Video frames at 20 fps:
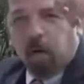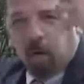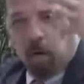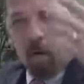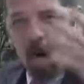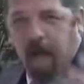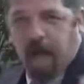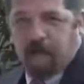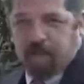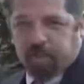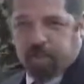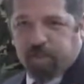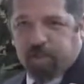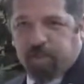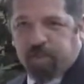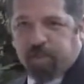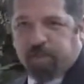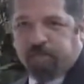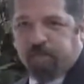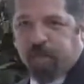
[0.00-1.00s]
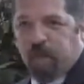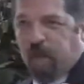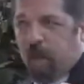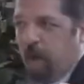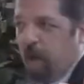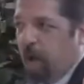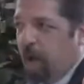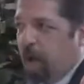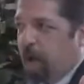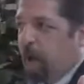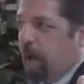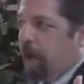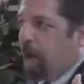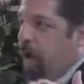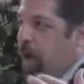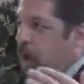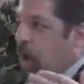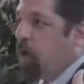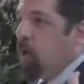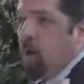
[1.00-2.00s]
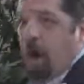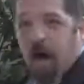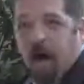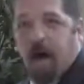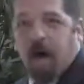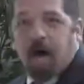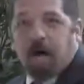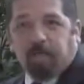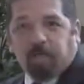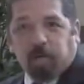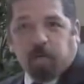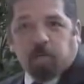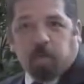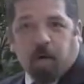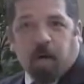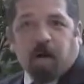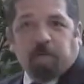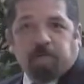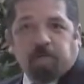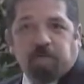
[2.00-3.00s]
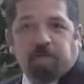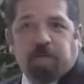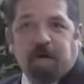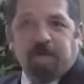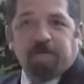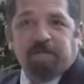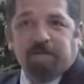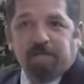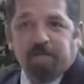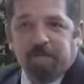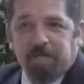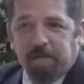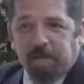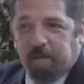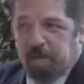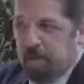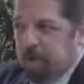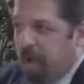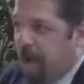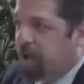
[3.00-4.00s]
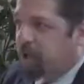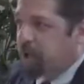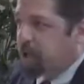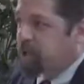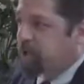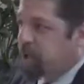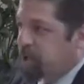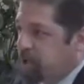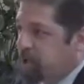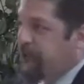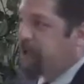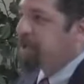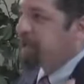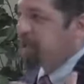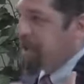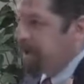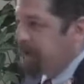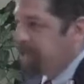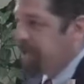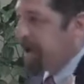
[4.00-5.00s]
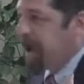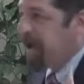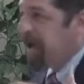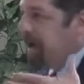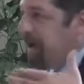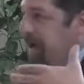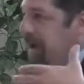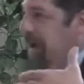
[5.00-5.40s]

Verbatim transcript: rest. Here you have what I'm suggesting to you, not just suggesting, but